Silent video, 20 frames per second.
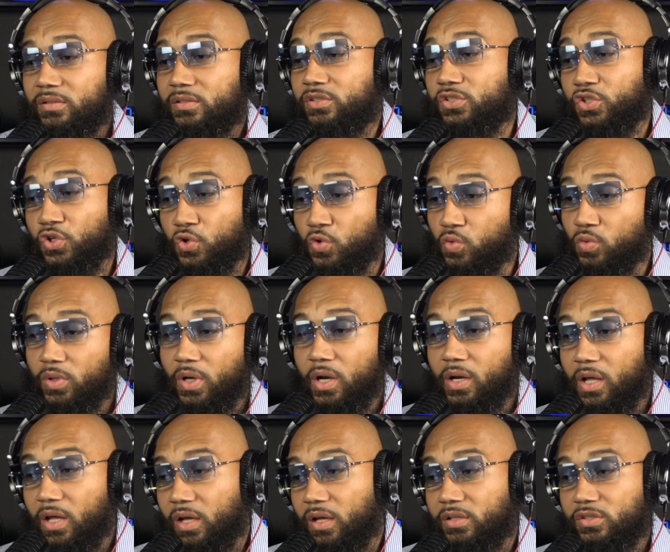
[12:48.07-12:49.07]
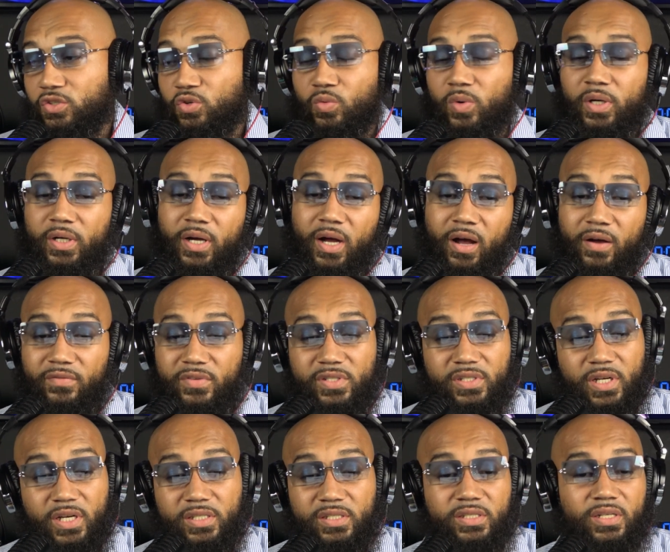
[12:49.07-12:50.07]
tuning into a
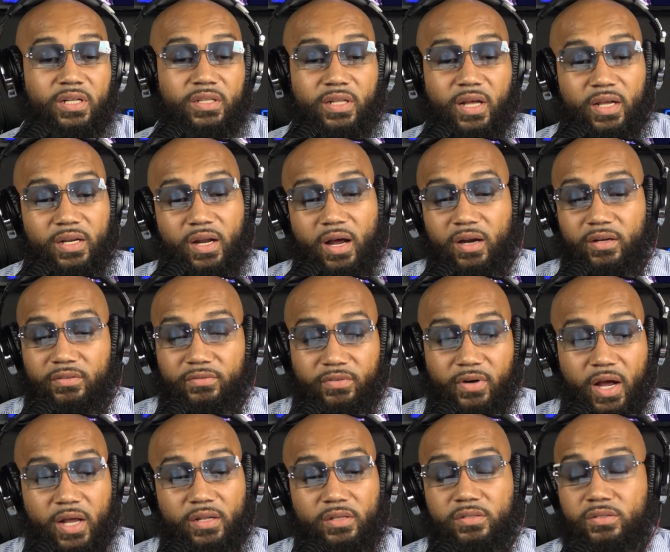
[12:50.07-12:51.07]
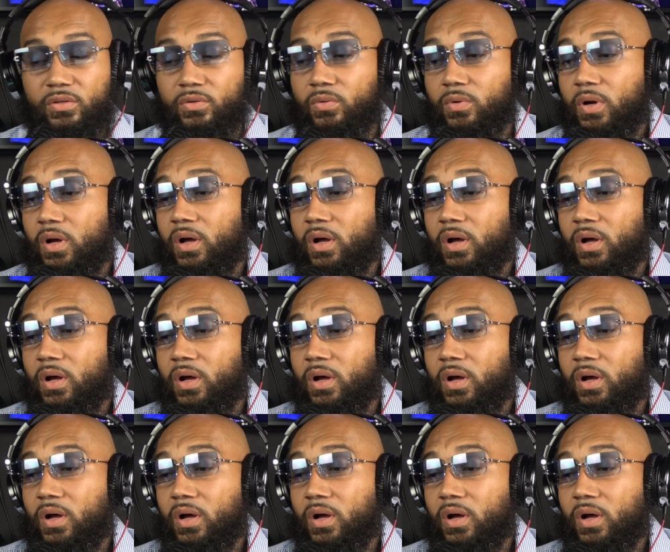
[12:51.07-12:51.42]
conversation that they not invited to.